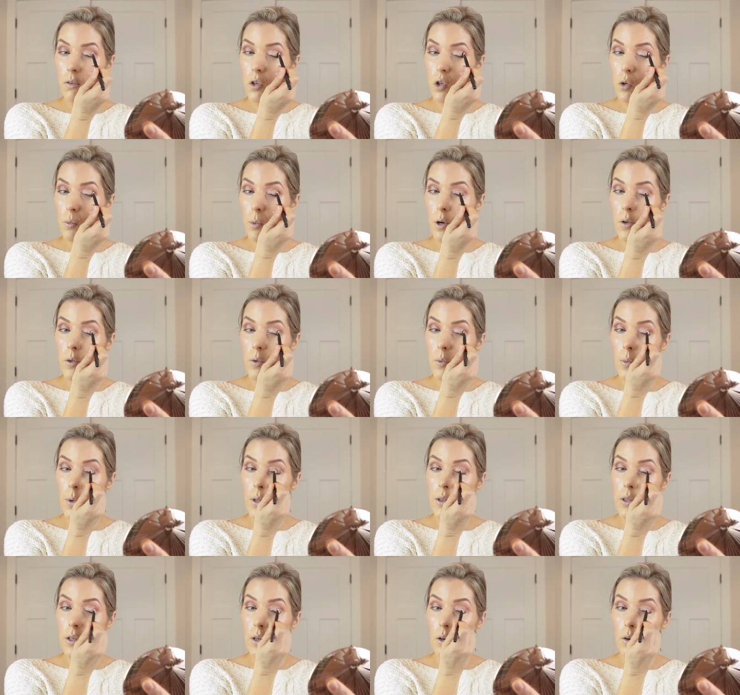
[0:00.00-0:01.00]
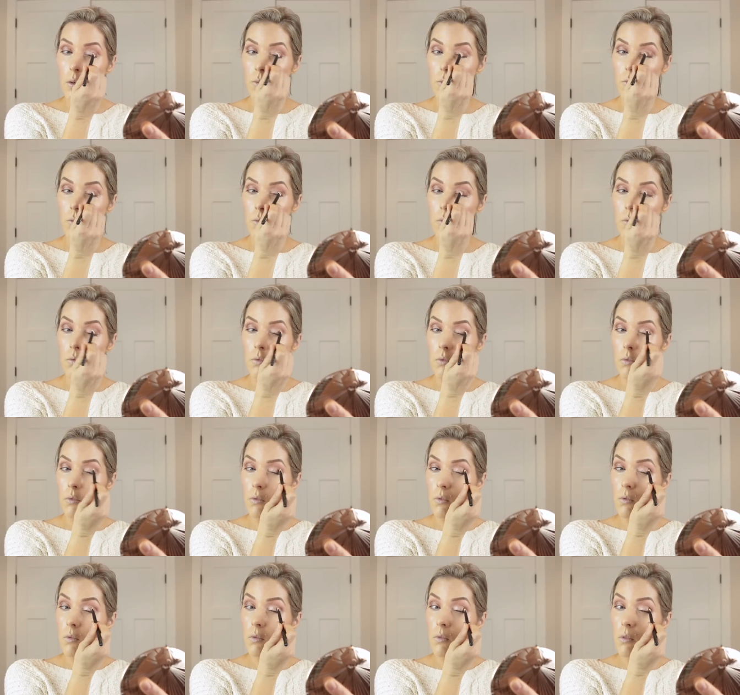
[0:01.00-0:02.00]
two birds with one stone.
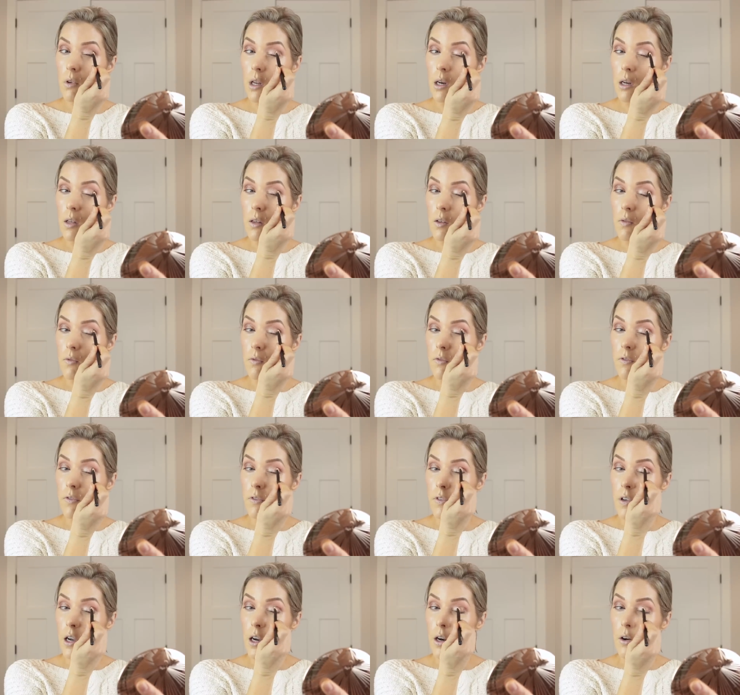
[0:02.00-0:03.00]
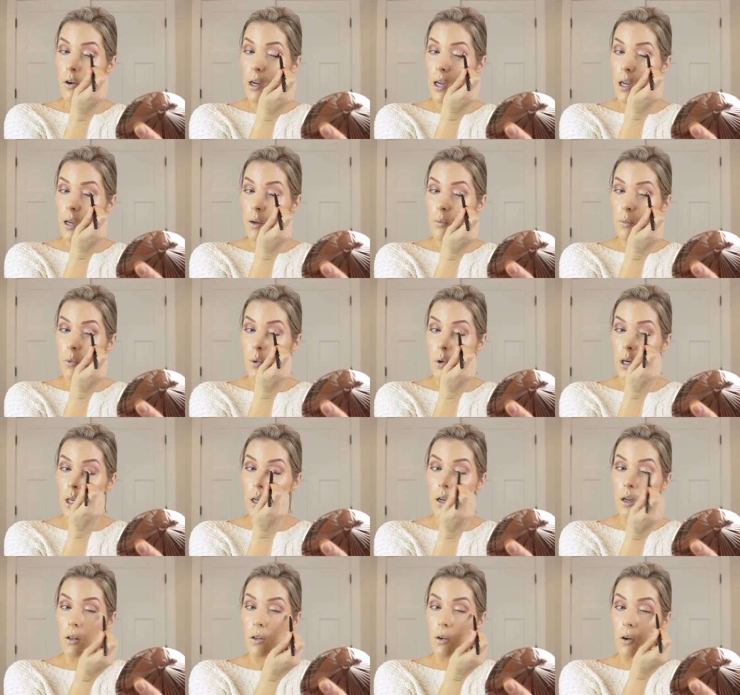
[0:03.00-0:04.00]
And it's a very pretty
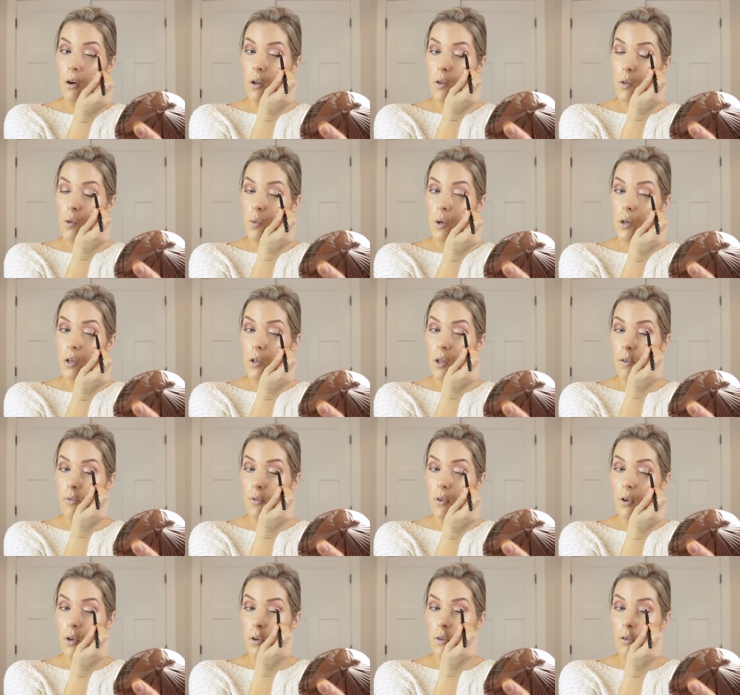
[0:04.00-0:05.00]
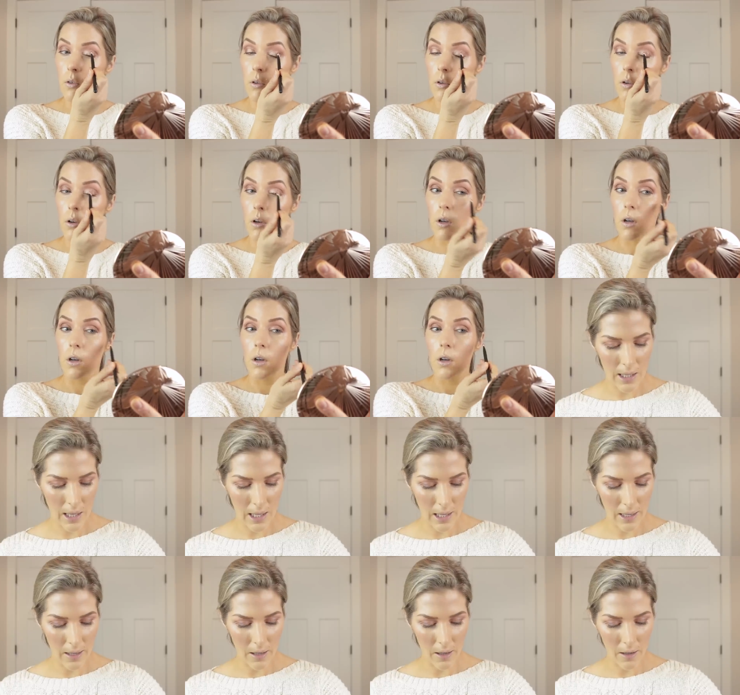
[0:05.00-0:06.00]
color. I'll swatch that for you. It's
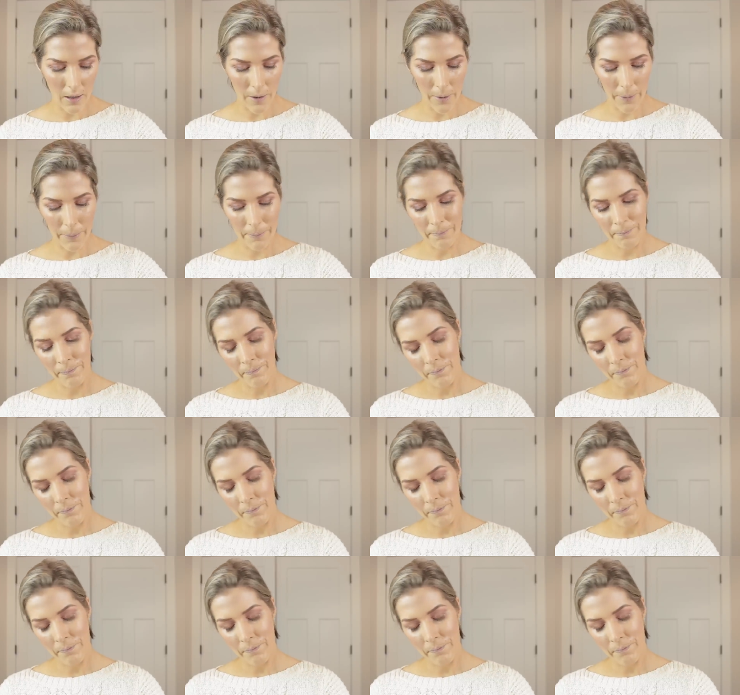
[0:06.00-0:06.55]
like a um,